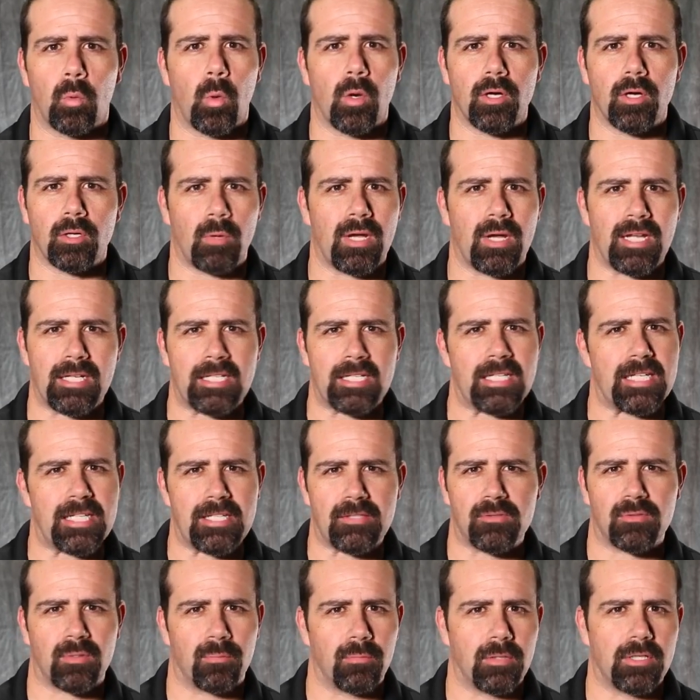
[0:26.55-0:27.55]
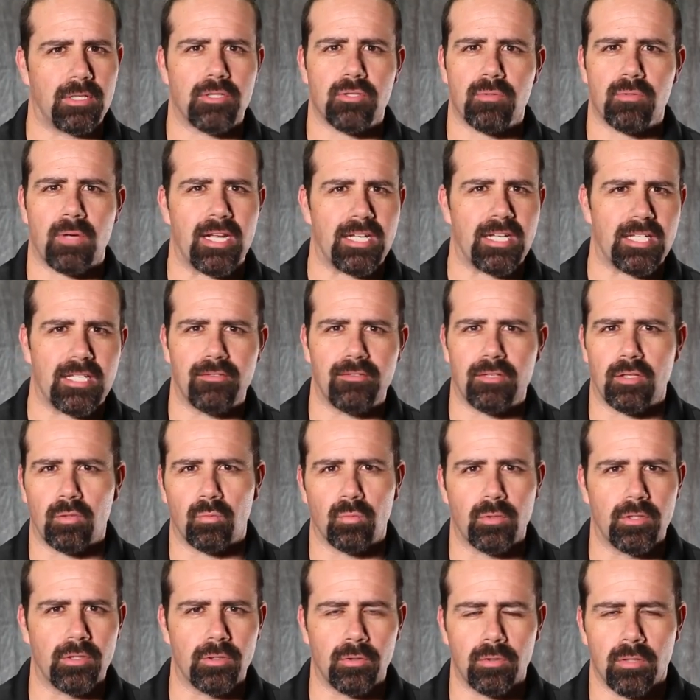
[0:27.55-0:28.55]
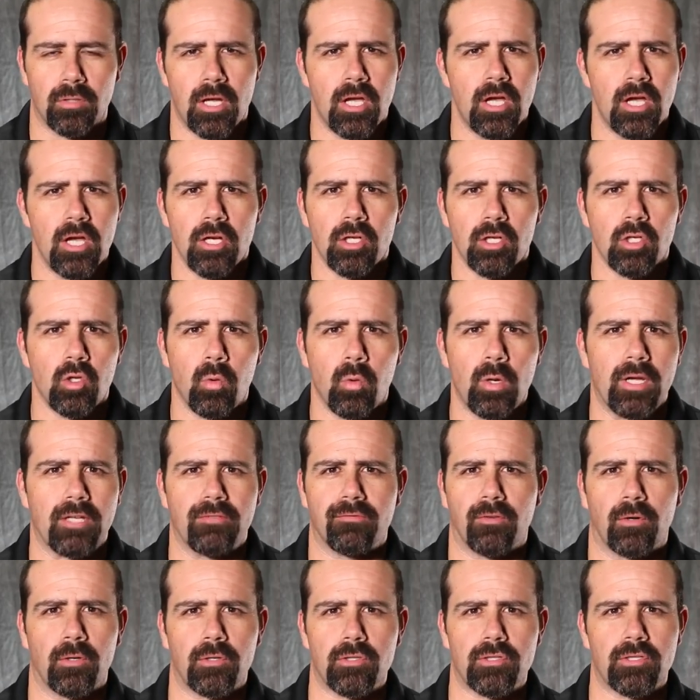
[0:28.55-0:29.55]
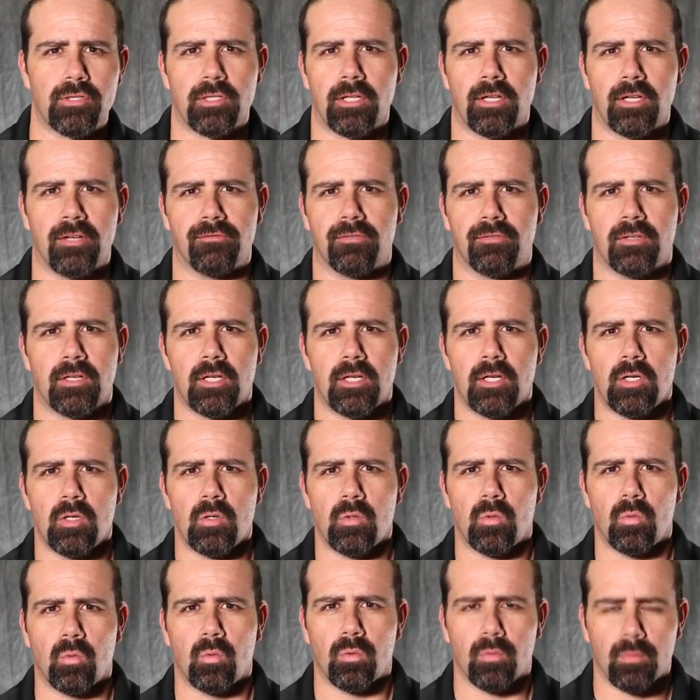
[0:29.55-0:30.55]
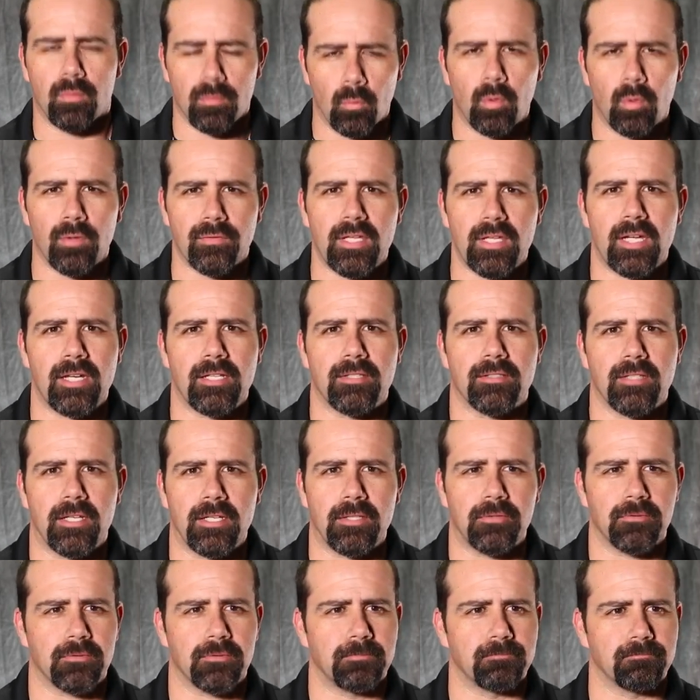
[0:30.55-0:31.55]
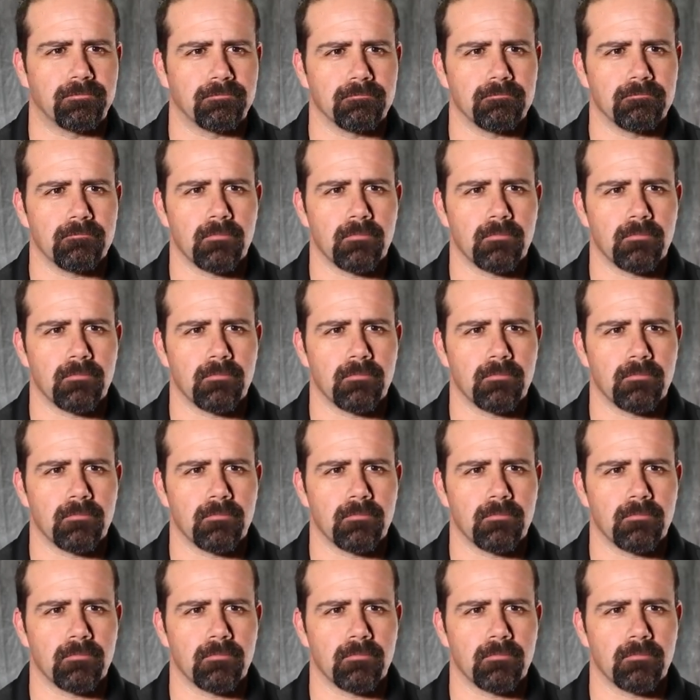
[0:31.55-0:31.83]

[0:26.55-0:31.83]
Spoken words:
What do I need? So I'm going to try and give you a real quick version of what that entails.